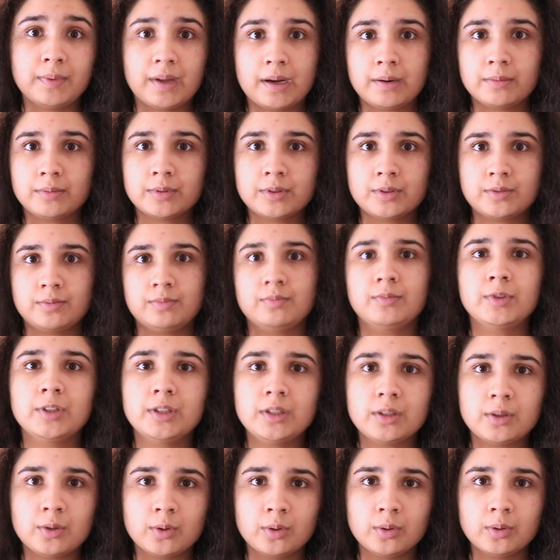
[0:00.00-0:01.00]
That was
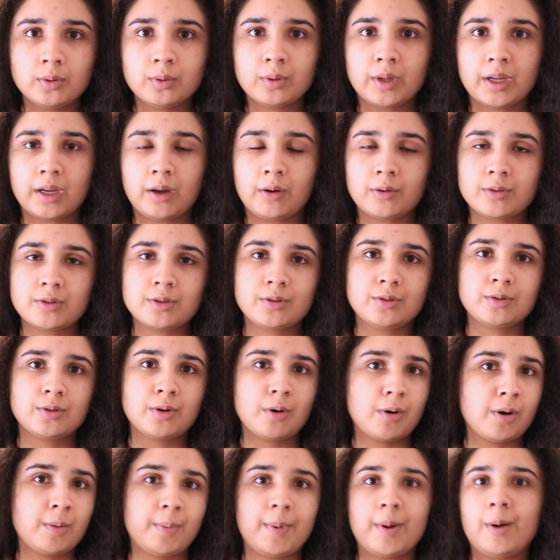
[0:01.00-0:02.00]
really cool. I got to
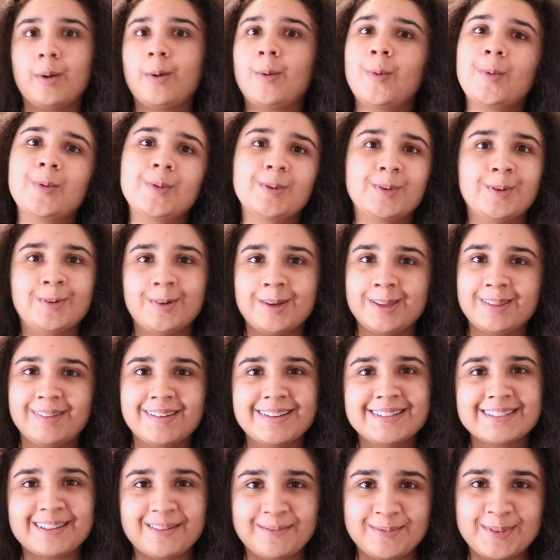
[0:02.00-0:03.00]
talk about all the great
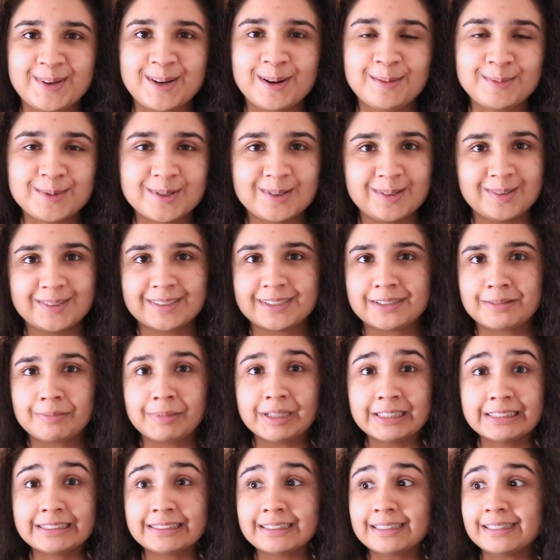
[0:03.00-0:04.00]
things I've been up to this
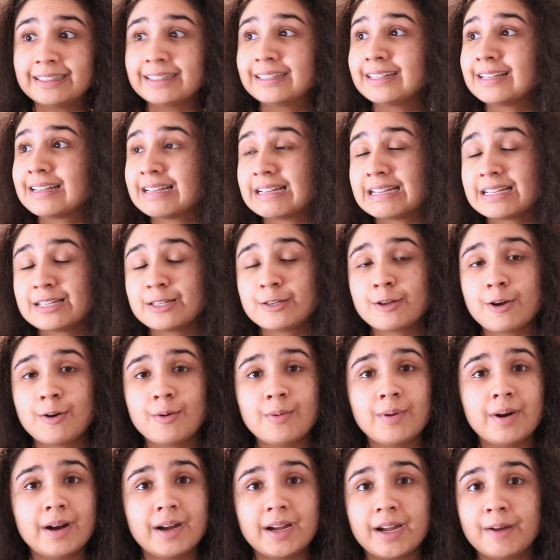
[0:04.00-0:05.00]
semester.
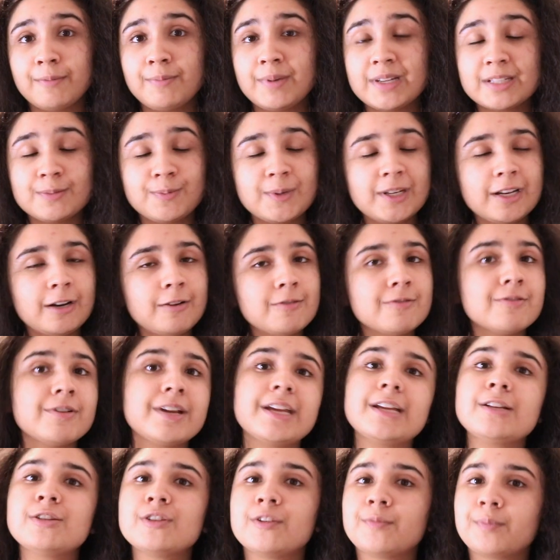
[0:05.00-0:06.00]
So it's been a
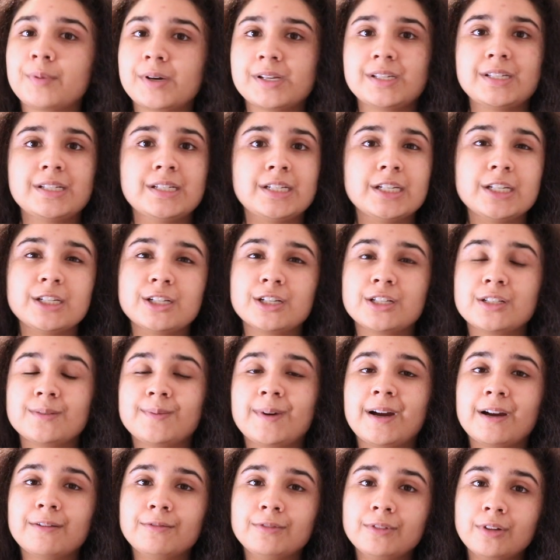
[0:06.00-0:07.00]
range of presentations,
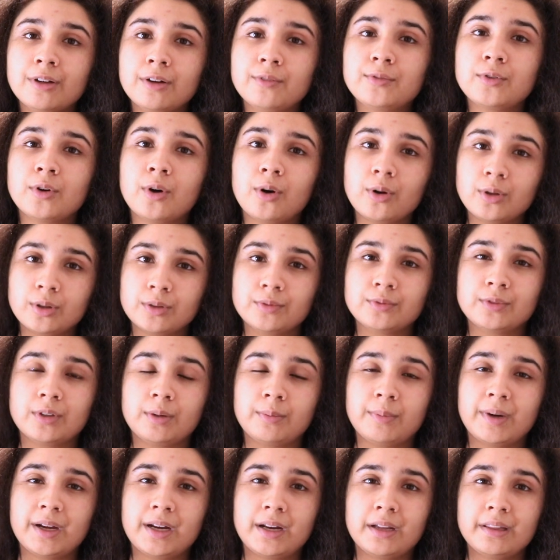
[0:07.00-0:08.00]
but I've loved all of
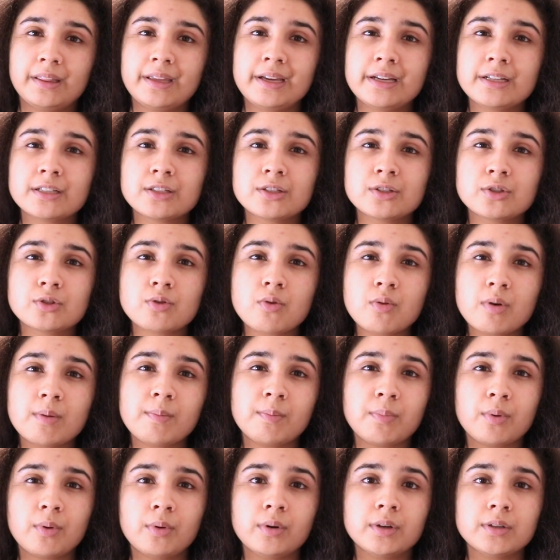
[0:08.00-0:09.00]
them, and I think it's so
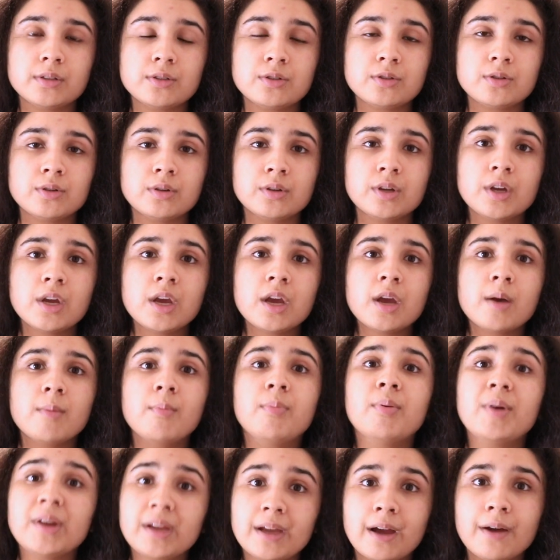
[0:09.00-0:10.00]
important to
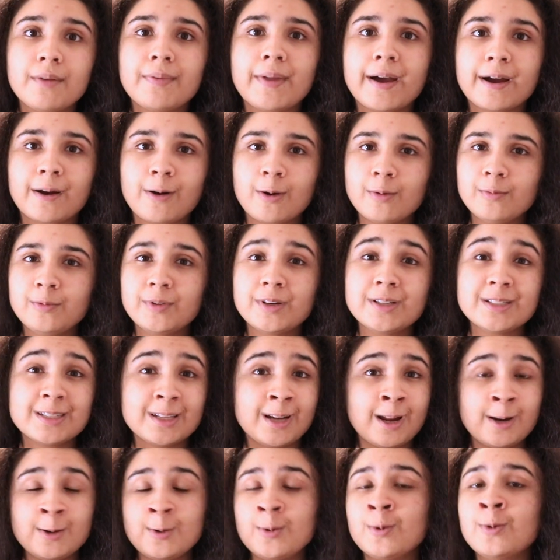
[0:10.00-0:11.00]
bring out that confidence.
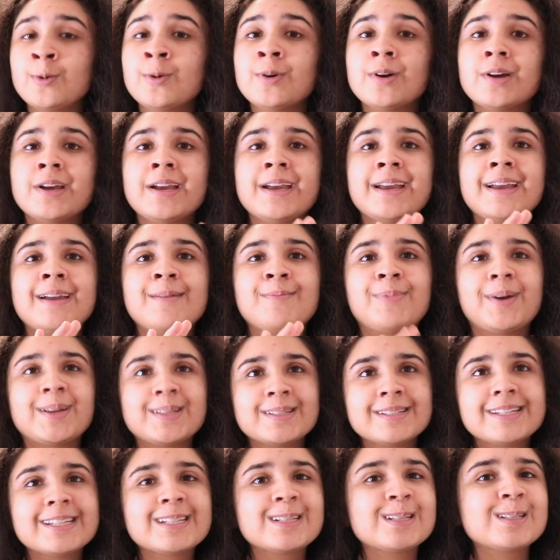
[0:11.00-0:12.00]
And I know
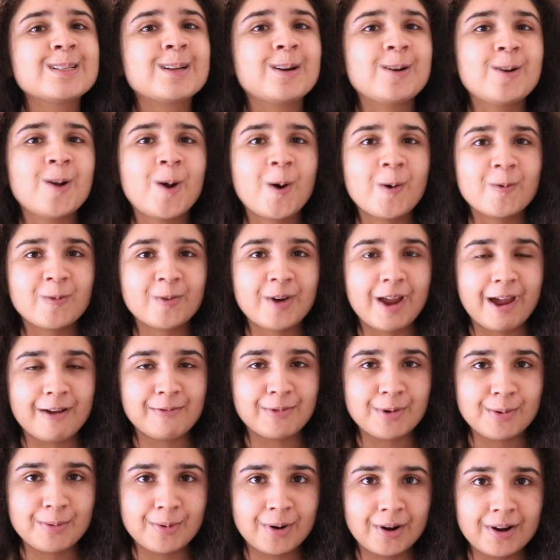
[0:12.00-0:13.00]
presentations are not for
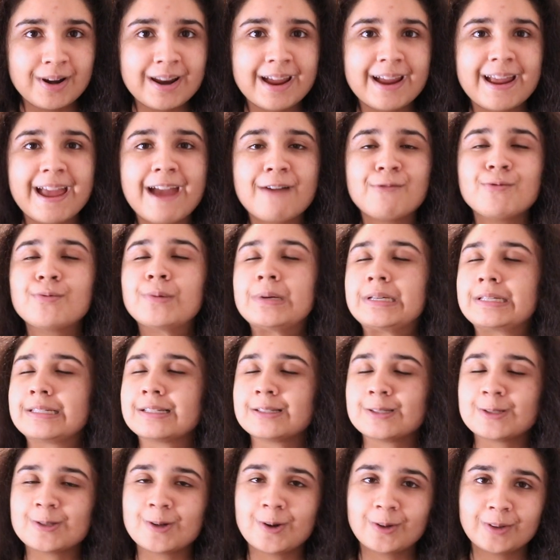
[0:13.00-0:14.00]
everyone. Everyone
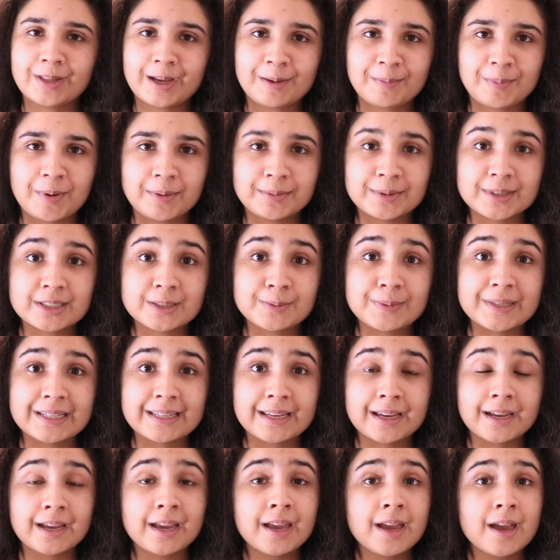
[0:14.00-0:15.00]
does not like public
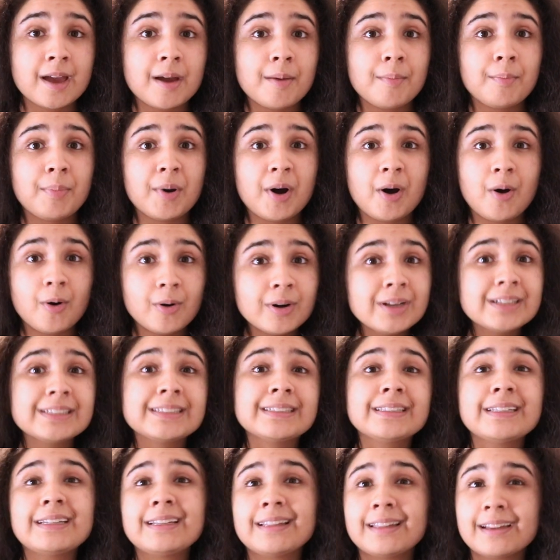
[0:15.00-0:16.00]
speaking, but
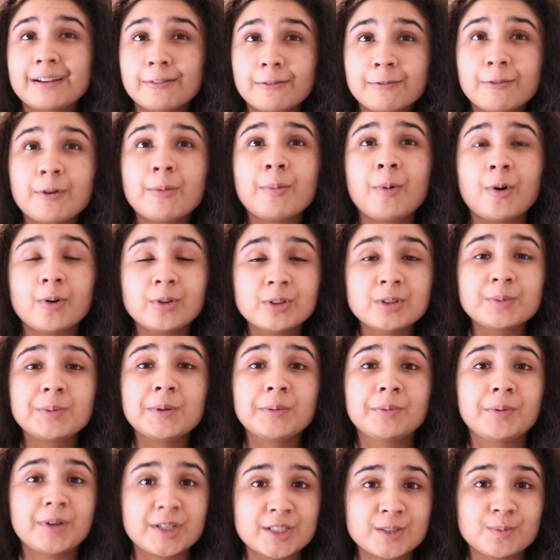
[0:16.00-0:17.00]
honestly, like from all the
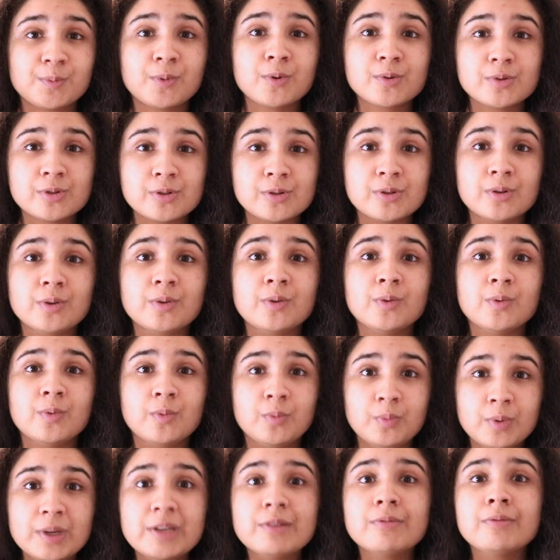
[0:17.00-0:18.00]
people I spoke to,
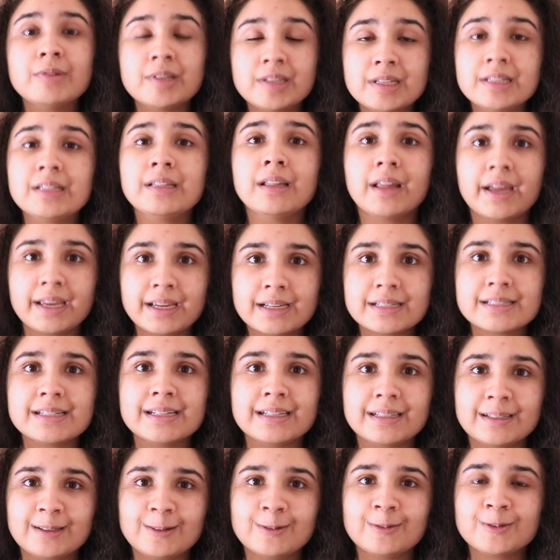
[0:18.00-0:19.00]
we really liked
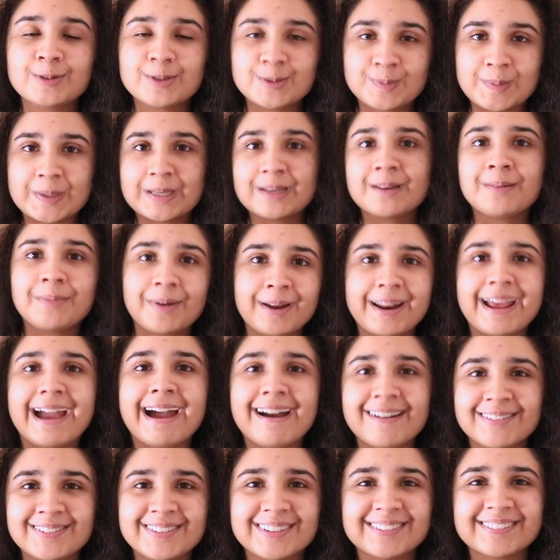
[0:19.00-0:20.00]
it, speaking about it
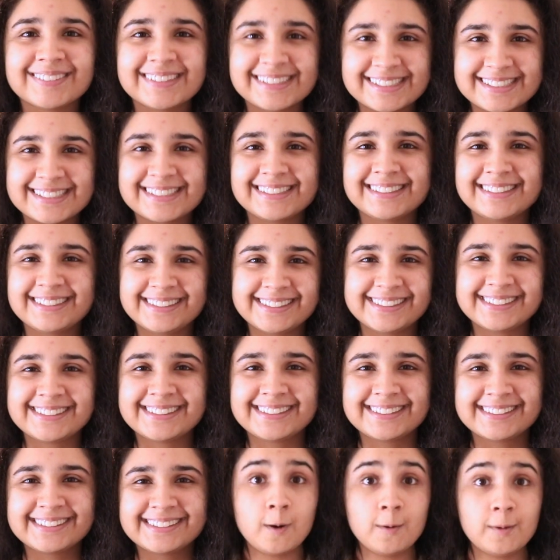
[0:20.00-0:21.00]
afterwards at
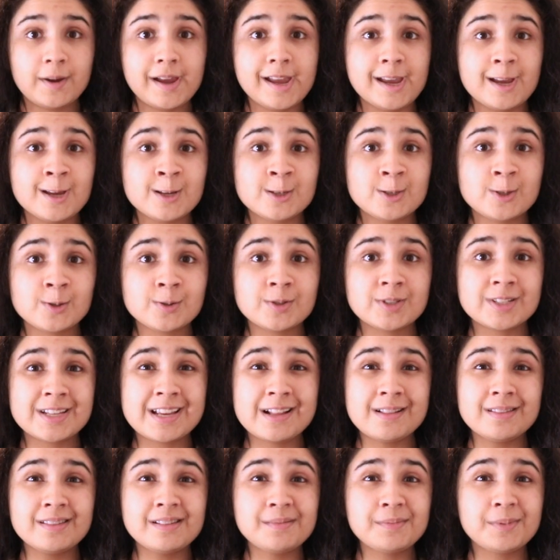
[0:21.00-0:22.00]
least. Okay, so
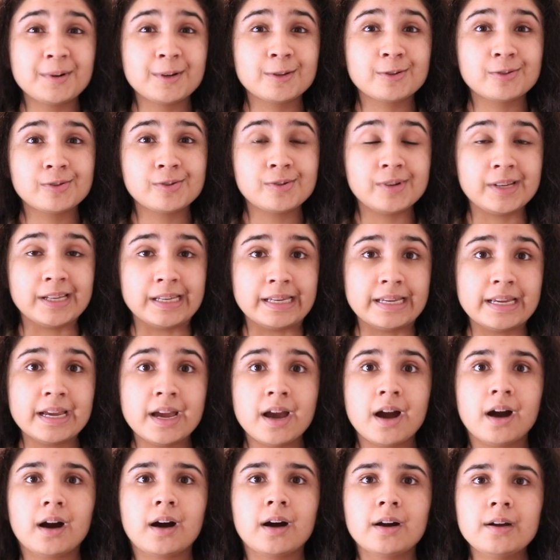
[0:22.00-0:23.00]
skill number 3,
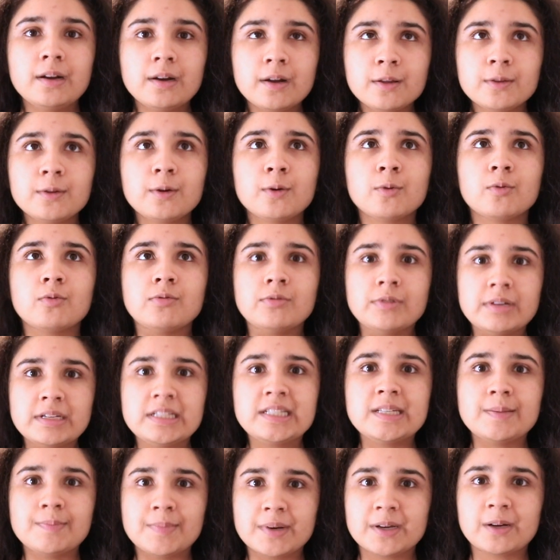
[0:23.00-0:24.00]
another
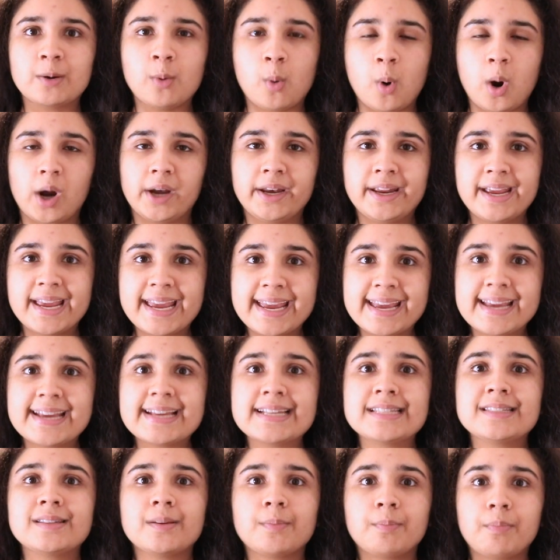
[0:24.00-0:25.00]
really big one,
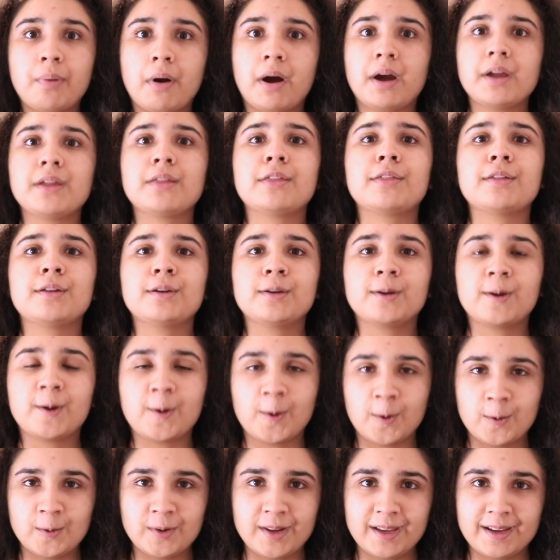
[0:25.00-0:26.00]
is Python
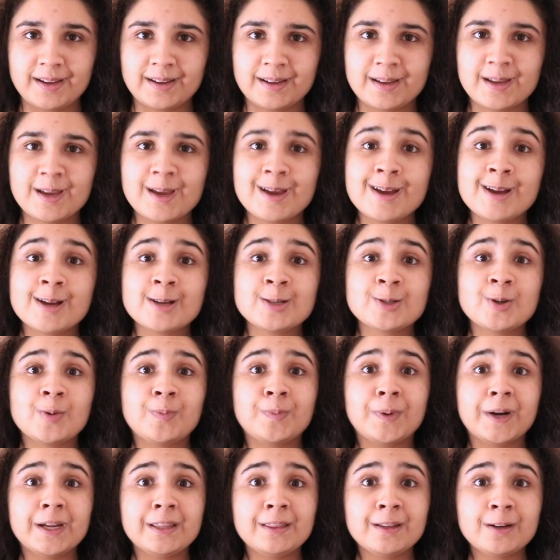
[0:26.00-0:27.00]
coding. So
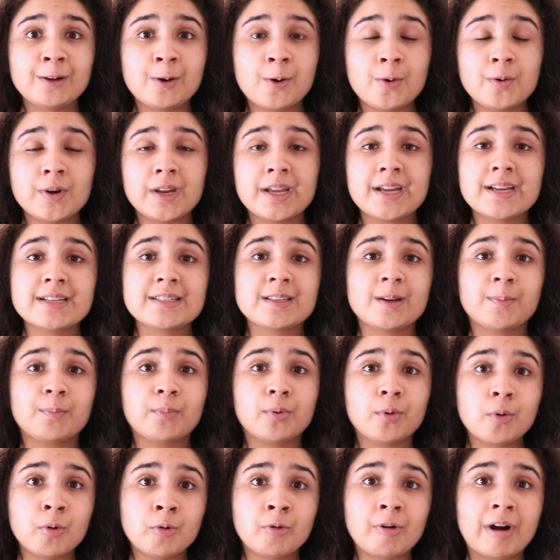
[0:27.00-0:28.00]
Python coding is a
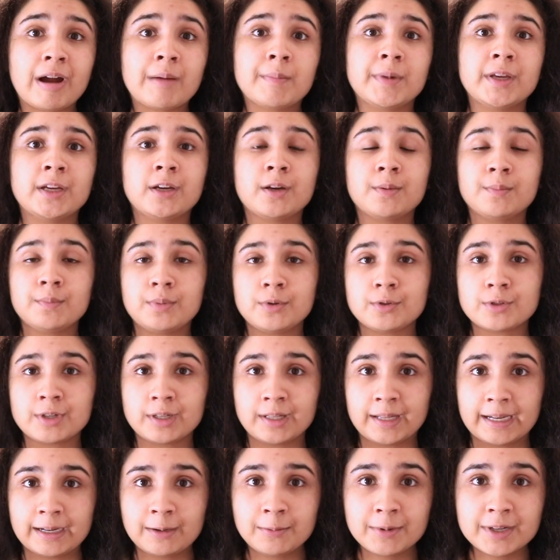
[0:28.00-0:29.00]
programming computer
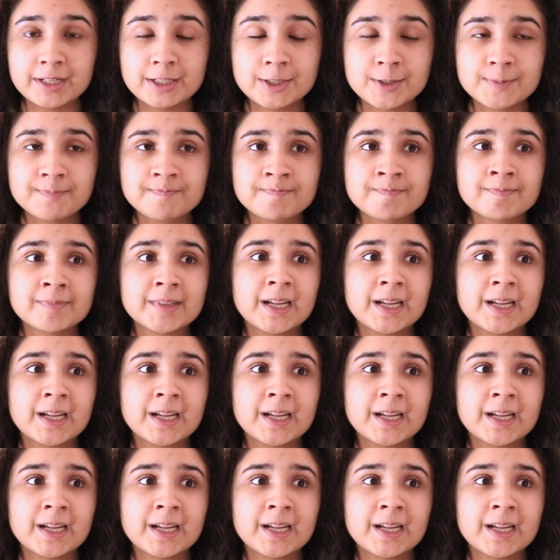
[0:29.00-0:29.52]
language.